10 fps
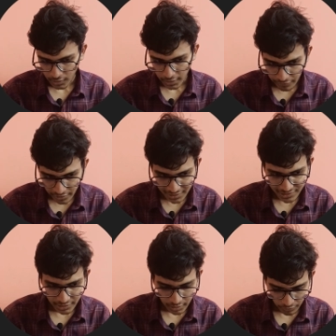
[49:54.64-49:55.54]
If it
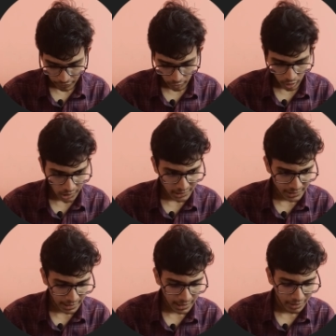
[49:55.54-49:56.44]
is false,
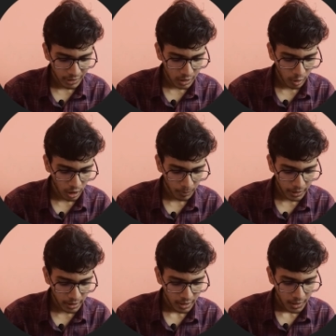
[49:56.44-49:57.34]
then I will call
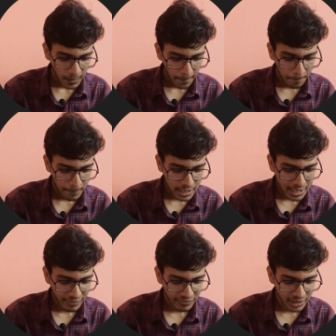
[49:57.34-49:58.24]
my
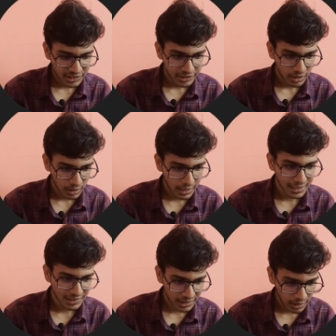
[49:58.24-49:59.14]
BFS, that
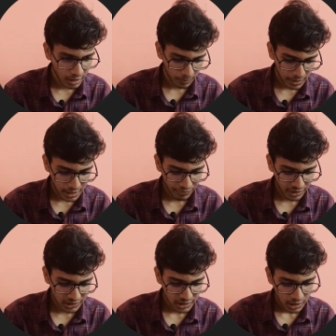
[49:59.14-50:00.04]
is BFS